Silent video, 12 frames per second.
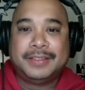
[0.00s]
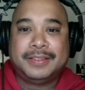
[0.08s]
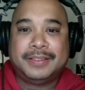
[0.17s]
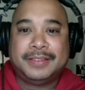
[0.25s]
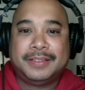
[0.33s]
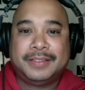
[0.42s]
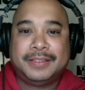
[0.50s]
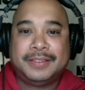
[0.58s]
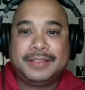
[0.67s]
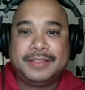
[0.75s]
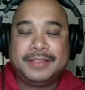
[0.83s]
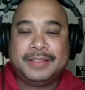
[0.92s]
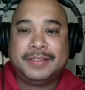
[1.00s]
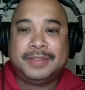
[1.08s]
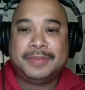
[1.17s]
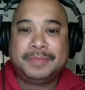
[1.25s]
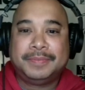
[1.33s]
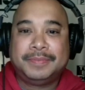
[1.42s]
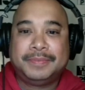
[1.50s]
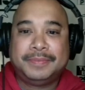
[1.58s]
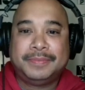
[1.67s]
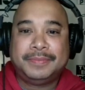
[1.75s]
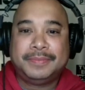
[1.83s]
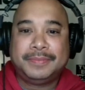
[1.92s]

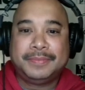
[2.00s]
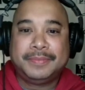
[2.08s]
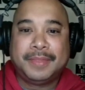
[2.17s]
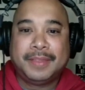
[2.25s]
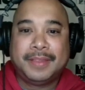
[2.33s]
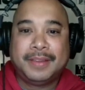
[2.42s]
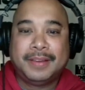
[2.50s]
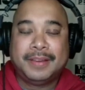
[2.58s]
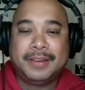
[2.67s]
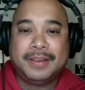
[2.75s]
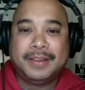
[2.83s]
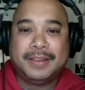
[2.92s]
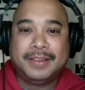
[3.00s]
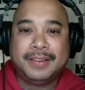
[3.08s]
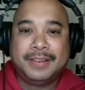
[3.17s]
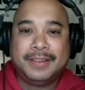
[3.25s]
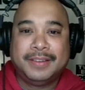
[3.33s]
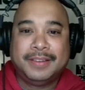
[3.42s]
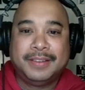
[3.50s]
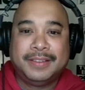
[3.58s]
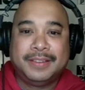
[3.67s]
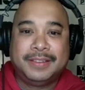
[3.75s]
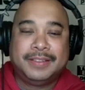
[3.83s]
(not speaking)